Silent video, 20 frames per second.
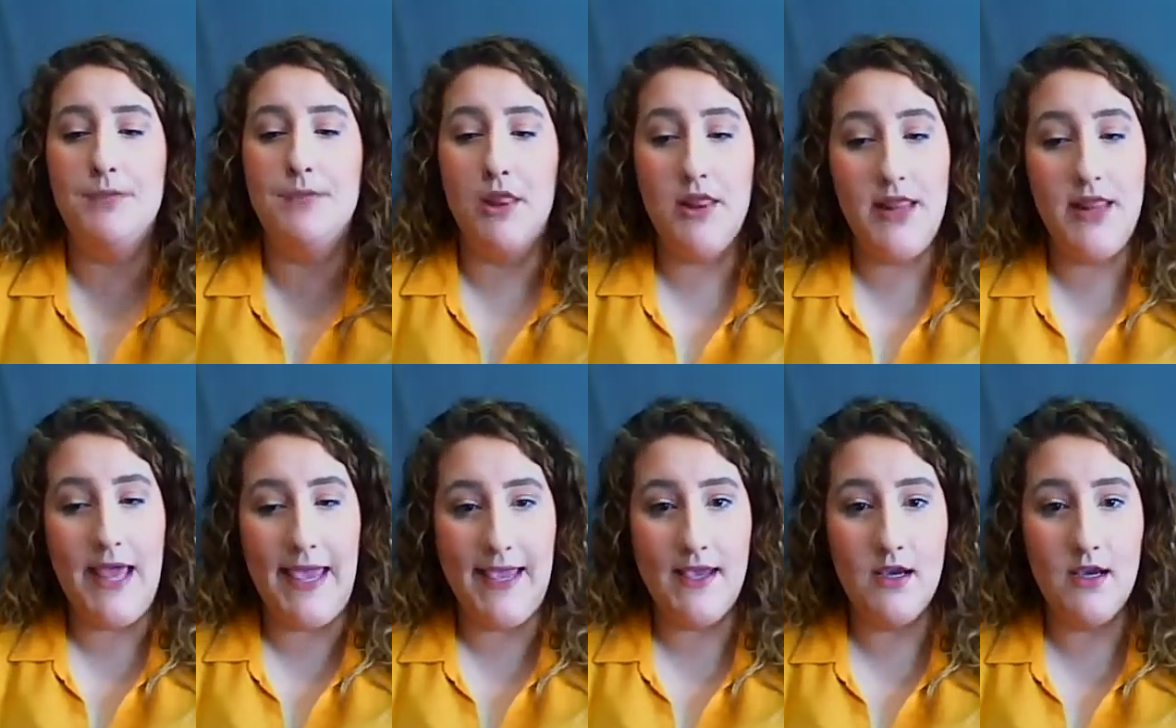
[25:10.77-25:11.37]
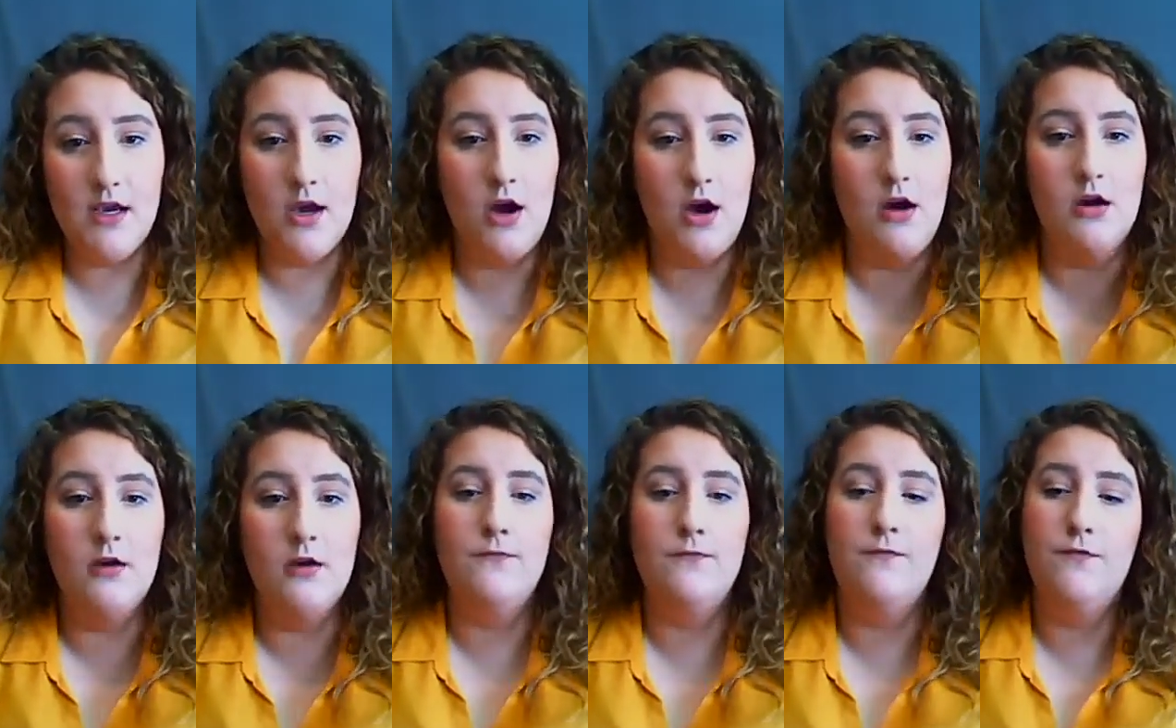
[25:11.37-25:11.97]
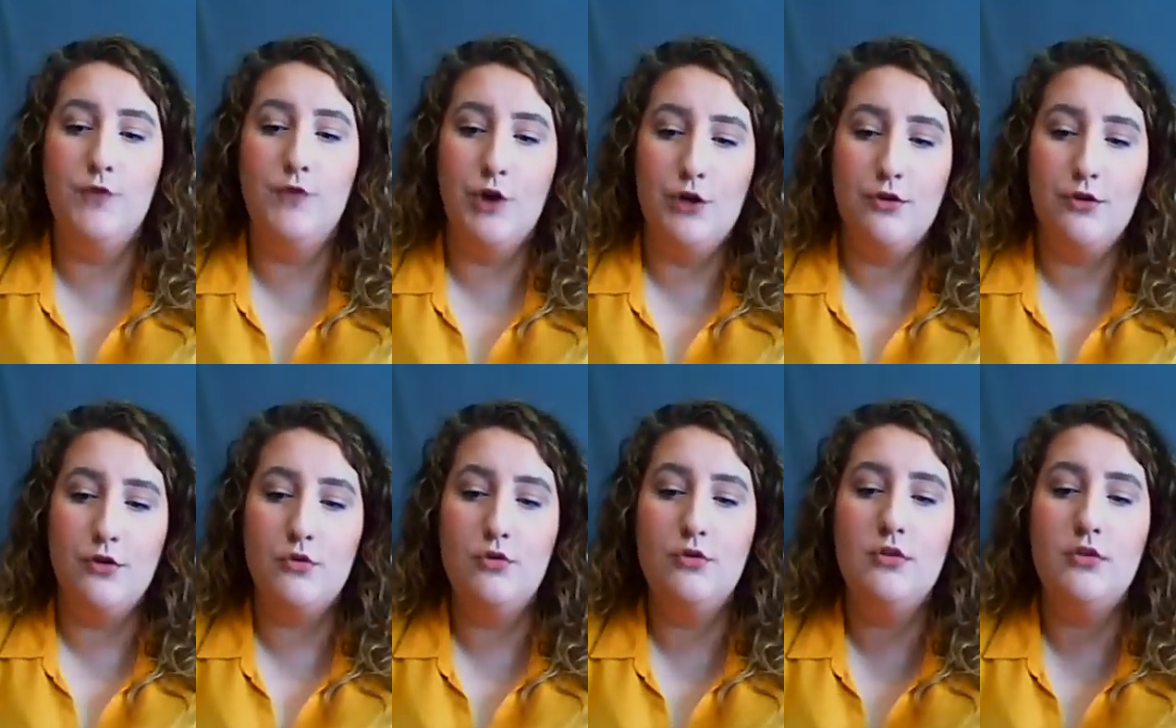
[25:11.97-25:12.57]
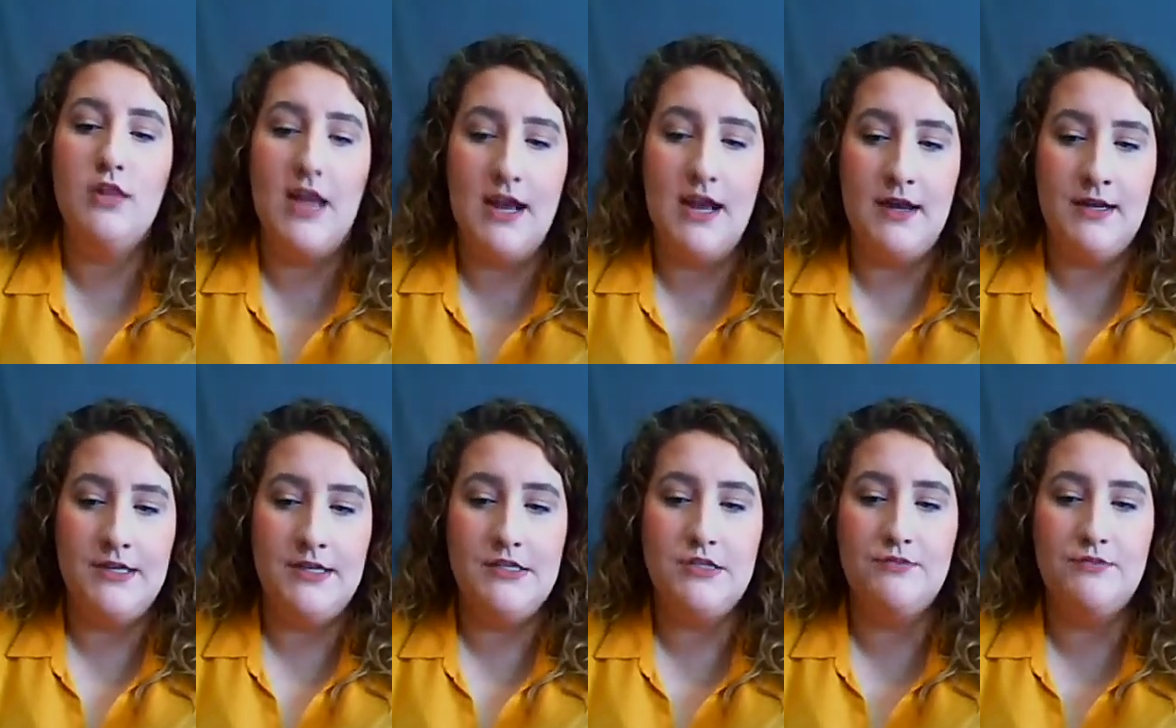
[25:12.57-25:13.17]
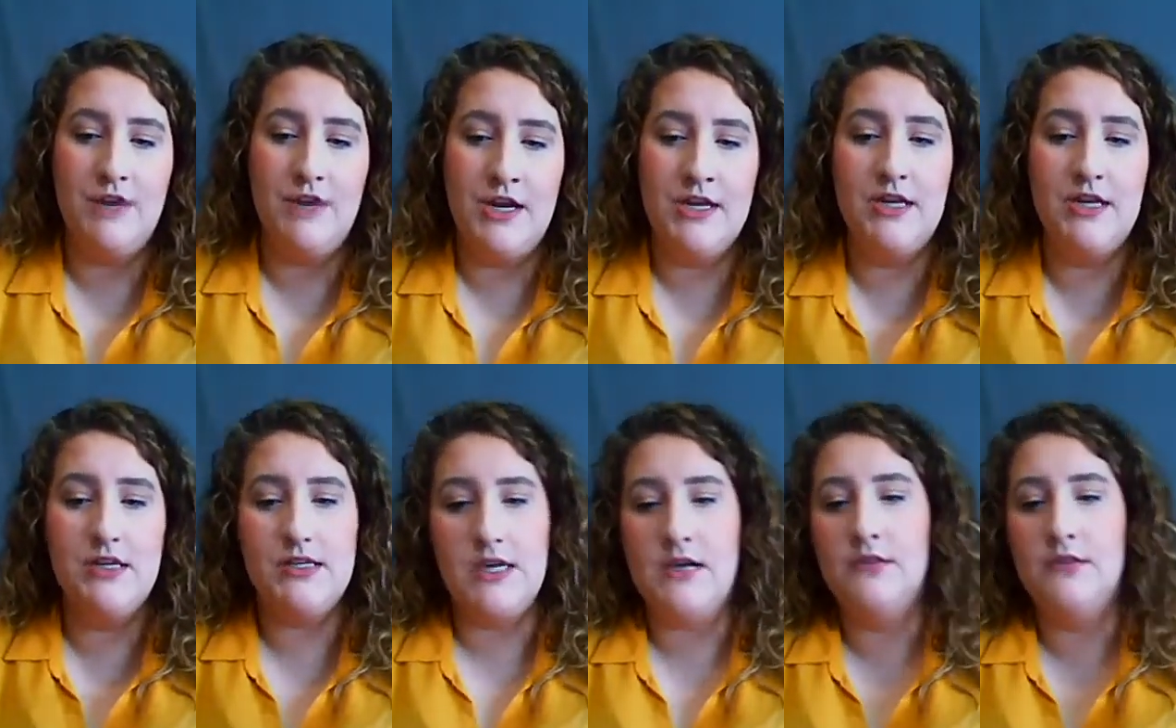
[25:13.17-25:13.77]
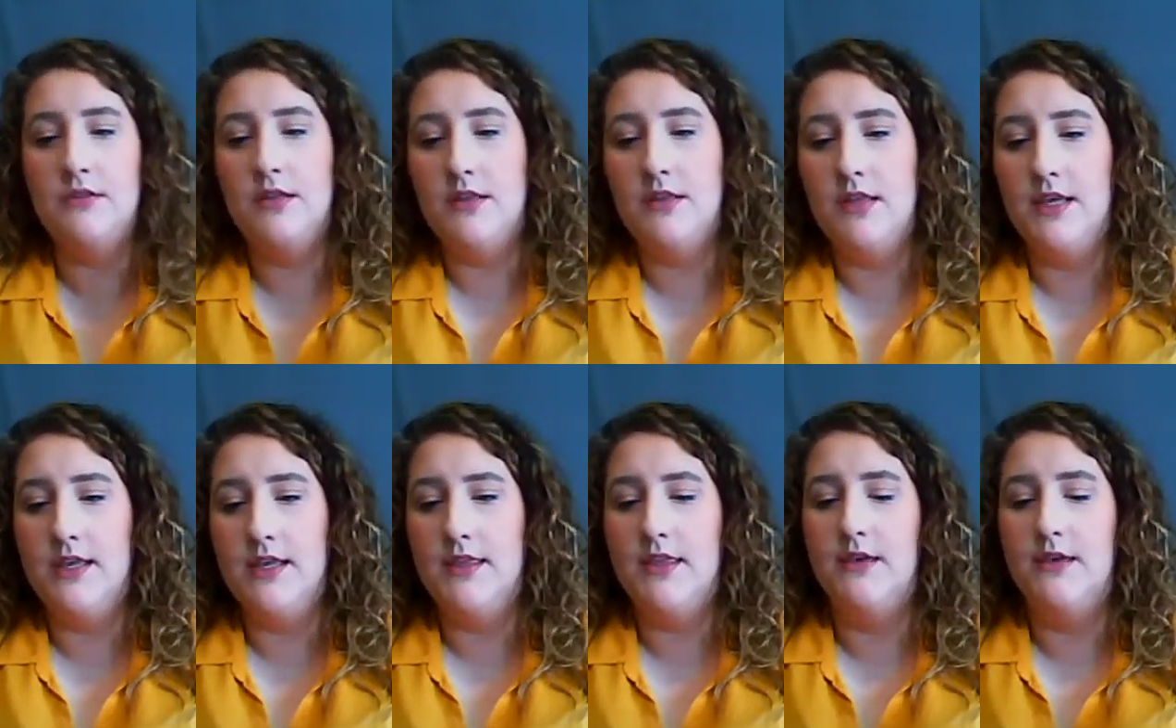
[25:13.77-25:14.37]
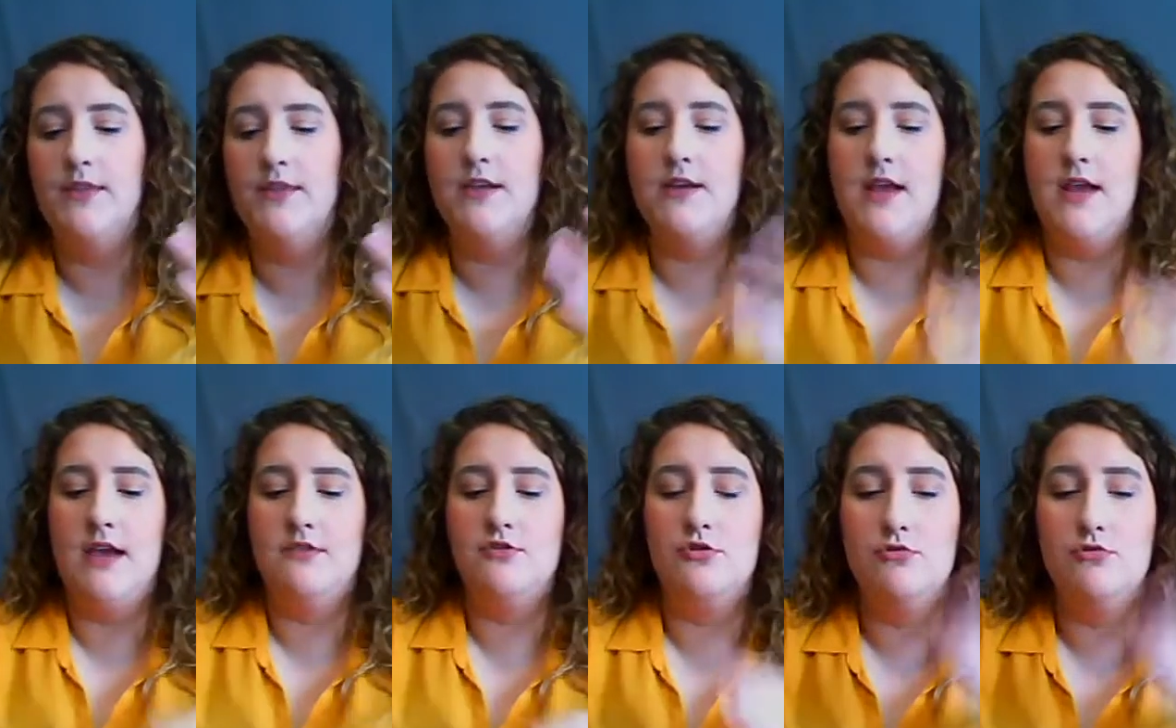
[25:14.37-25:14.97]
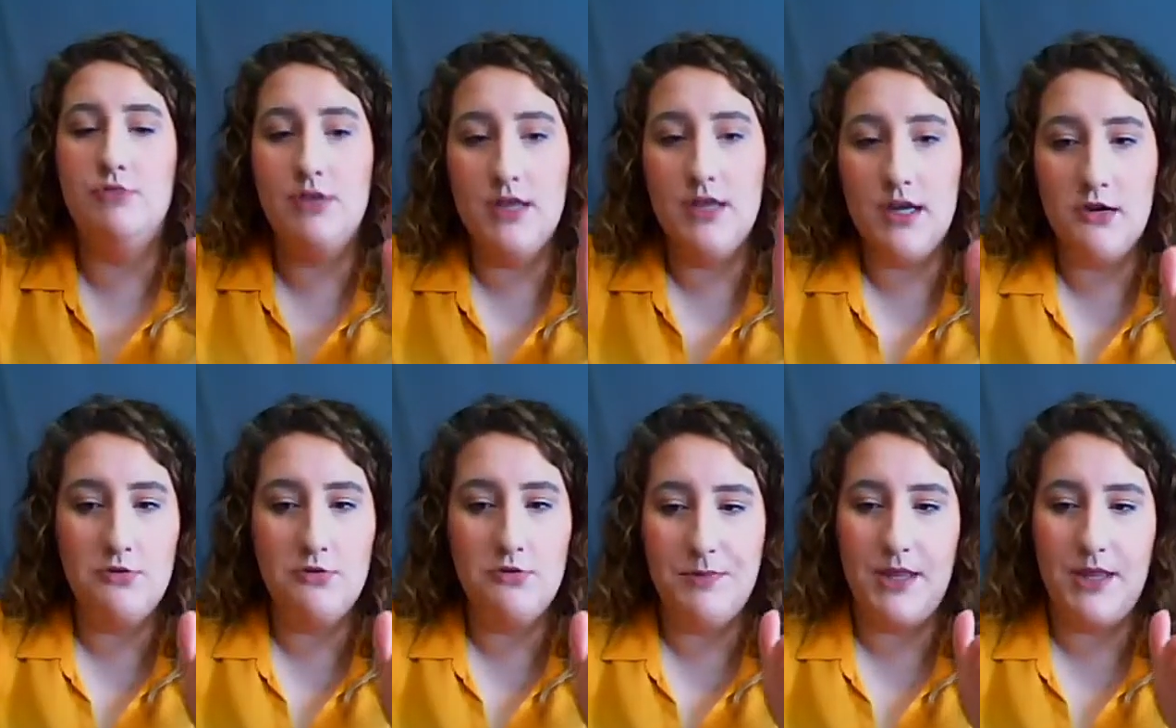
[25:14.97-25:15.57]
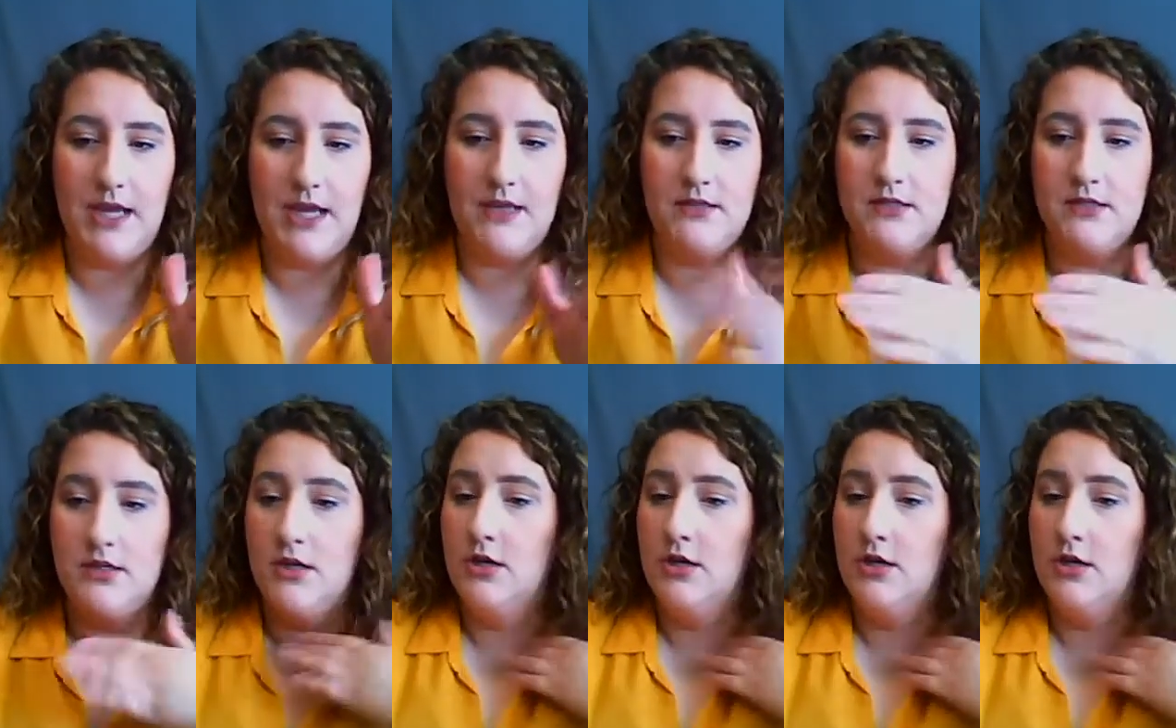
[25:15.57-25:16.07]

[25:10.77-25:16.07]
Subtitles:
Blank are vertical lines running down the length of the natural nail plate.